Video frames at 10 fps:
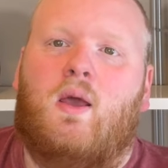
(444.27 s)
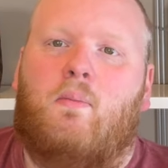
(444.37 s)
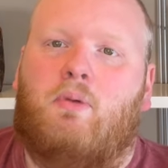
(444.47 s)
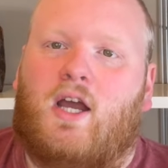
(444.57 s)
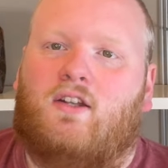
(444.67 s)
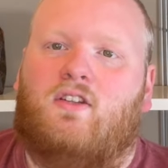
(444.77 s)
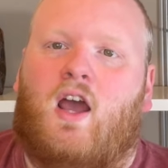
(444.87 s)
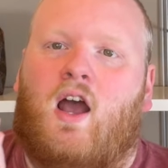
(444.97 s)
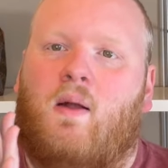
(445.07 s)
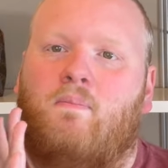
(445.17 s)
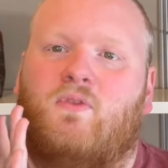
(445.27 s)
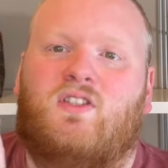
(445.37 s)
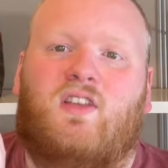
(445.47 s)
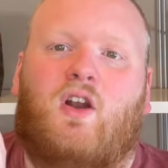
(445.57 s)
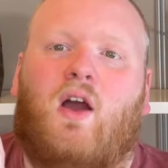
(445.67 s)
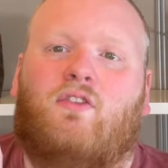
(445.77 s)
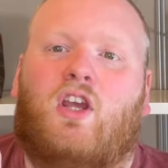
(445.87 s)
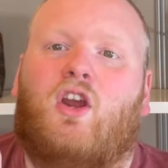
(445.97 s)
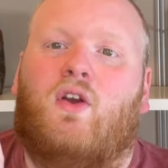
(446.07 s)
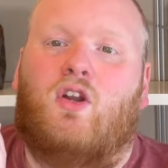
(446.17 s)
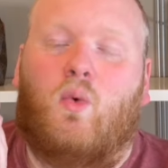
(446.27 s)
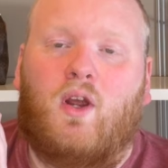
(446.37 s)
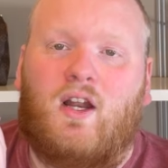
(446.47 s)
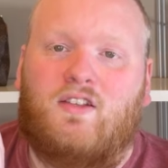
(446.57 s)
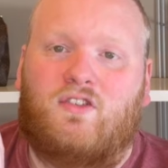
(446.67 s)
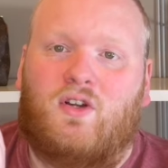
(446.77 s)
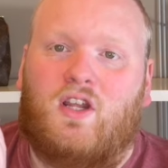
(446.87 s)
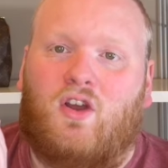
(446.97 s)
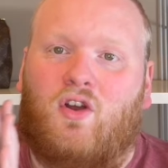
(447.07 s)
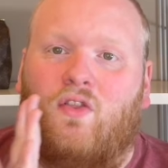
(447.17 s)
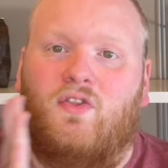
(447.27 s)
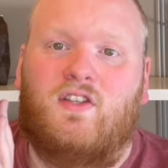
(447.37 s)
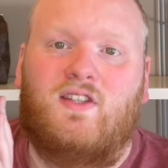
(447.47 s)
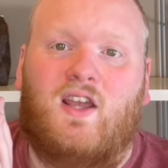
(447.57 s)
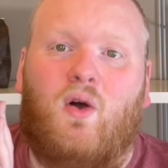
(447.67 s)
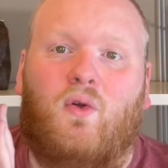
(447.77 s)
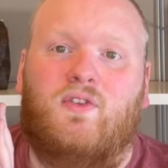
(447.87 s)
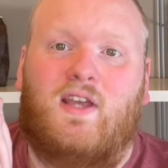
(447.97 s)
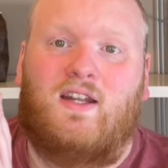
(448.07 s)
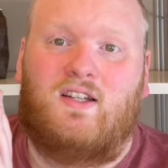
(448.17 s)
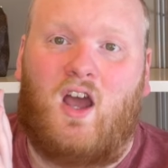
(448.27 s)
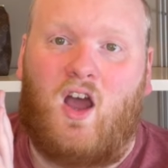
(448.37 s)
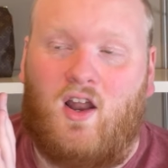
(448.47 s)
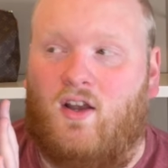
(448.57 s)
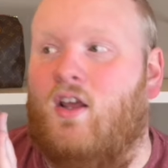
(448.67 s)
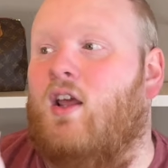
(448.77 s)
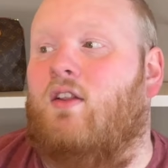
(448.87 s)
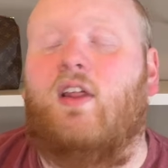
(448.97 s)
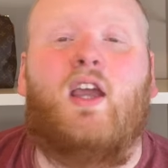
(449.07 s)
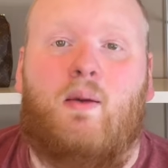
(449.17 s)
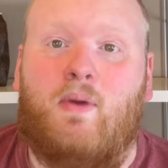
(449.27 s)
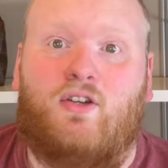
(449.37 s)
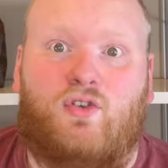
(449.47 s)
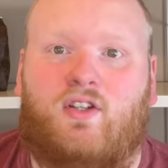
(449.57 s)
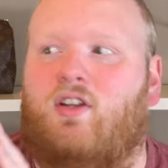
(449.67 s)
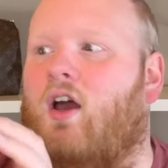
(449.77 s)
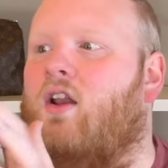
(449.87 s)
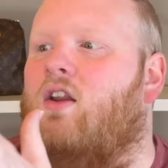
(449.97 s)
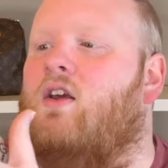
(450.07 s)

But um, since I don't have to carry an organizer in here, this thing holds a ton, like a metric ton.